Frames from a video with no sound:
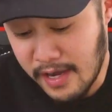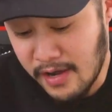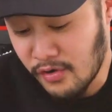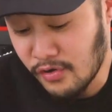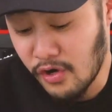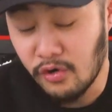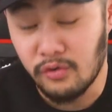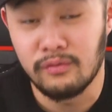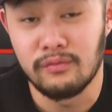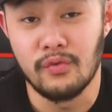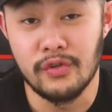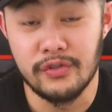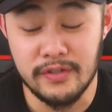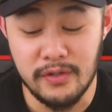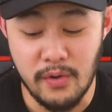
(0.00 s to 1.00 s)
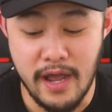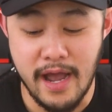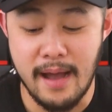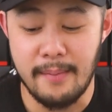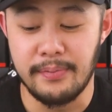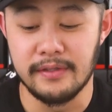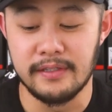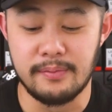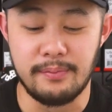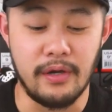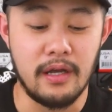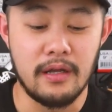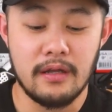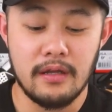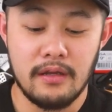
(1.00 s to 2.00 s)
I don't know. We'll see what happens,
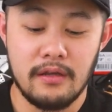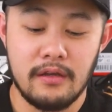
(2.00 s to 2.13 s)
but